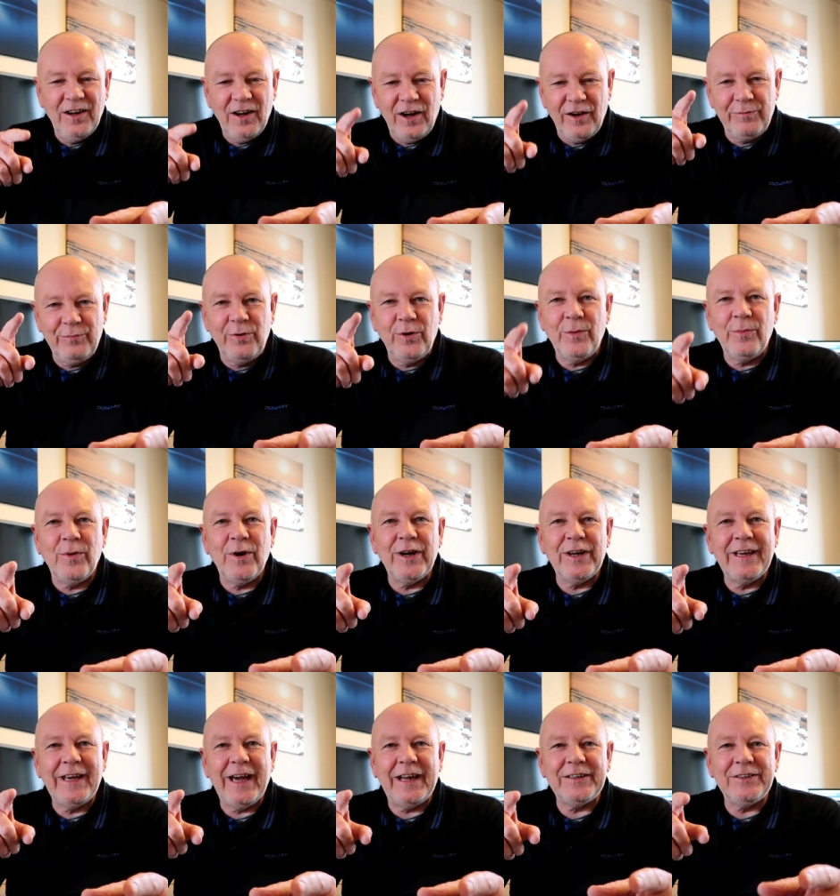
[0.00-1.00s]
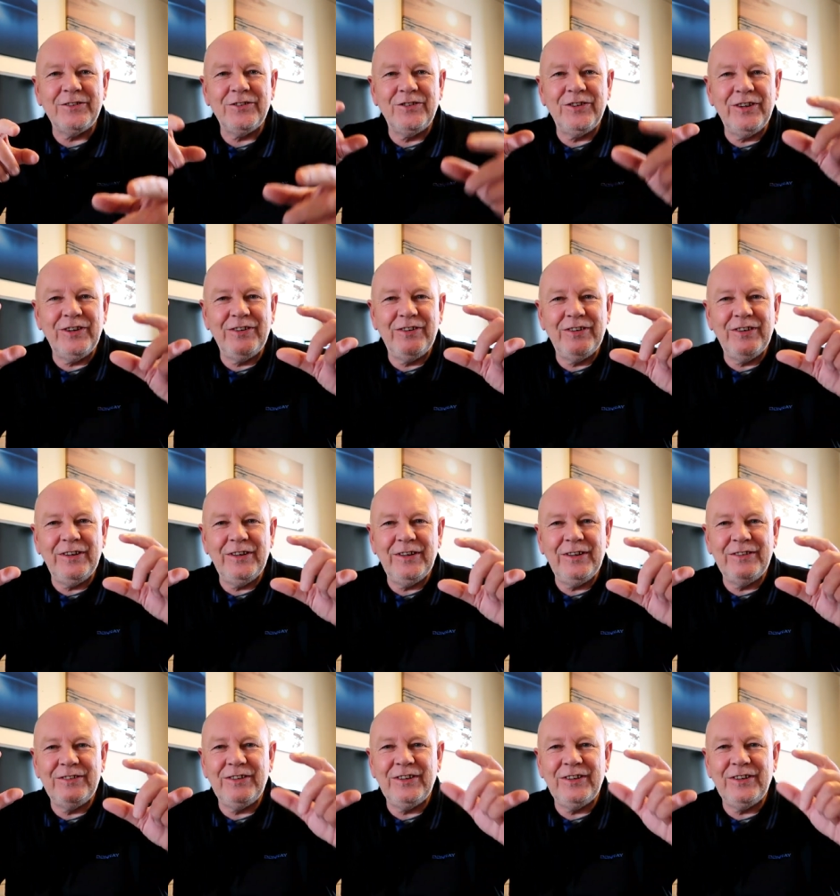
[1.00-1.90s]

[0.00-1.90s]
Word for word: I've put my Canon GT